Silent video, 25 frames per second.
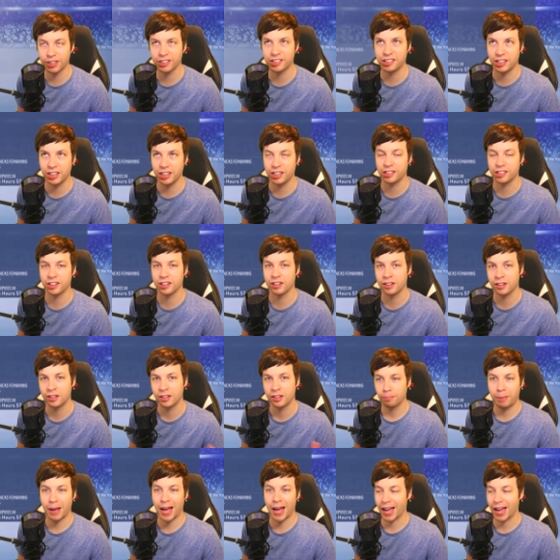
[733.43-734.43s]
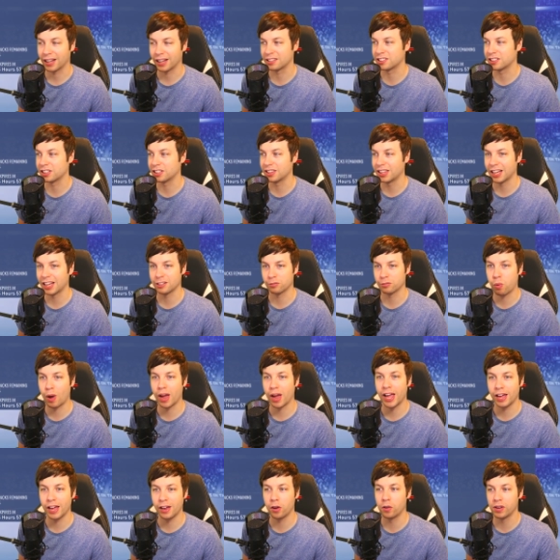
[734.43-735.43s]
the season packs. So that's
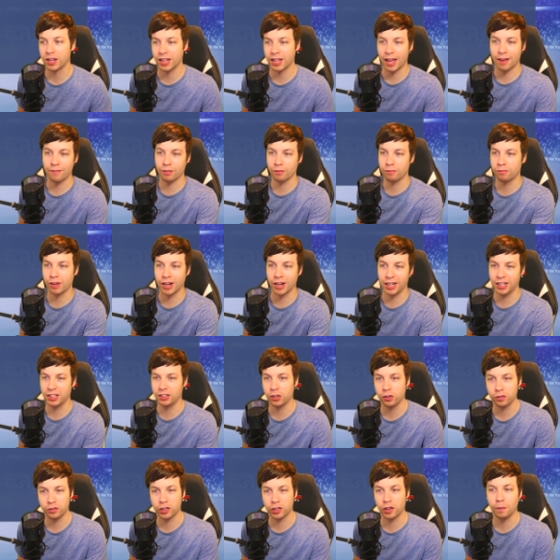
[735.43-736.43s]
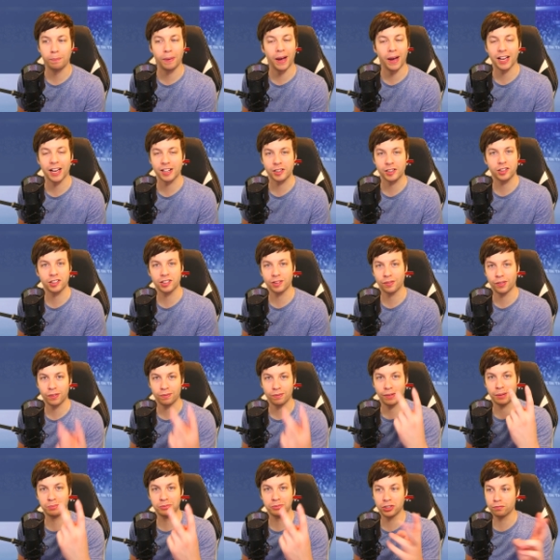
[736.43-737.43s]
why I only ever really do two packs, because
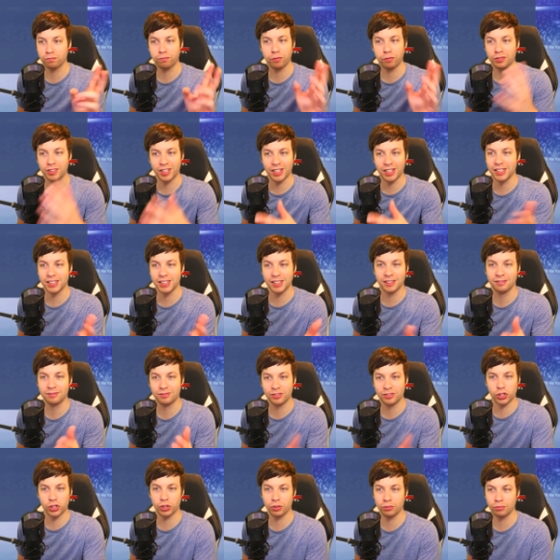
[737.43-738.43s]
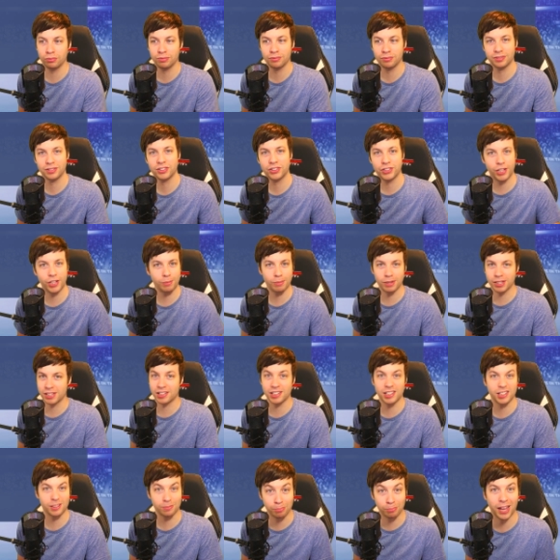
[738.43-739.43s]
I'm just rotating two team of the
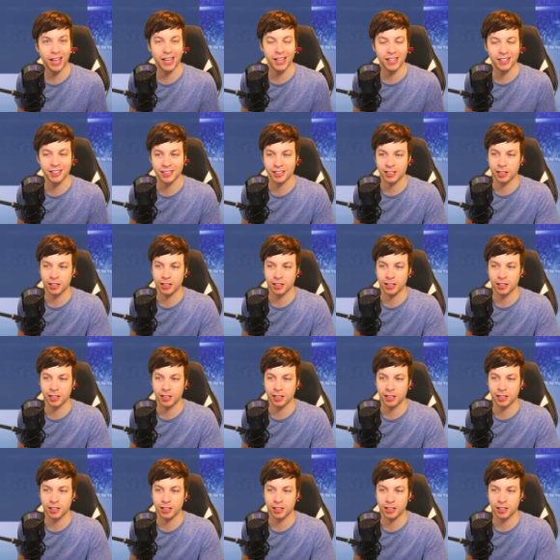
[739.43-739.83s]
season players.